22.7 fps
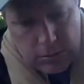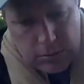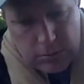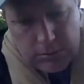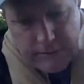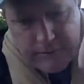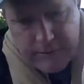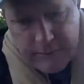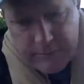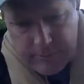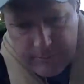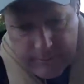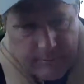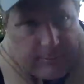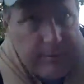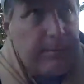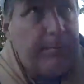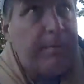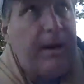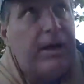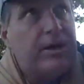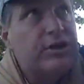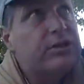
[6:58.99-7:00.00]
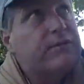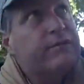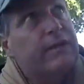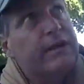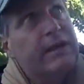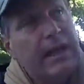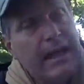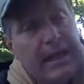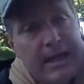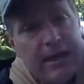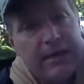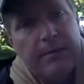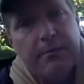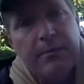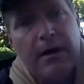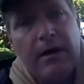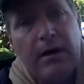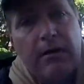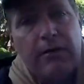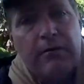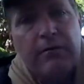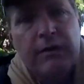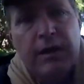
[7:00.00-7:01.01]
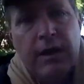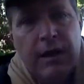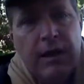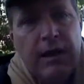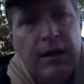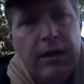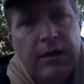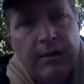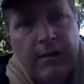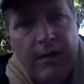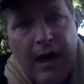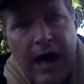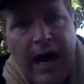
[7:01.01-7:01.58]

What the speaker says: from apostrophe land above the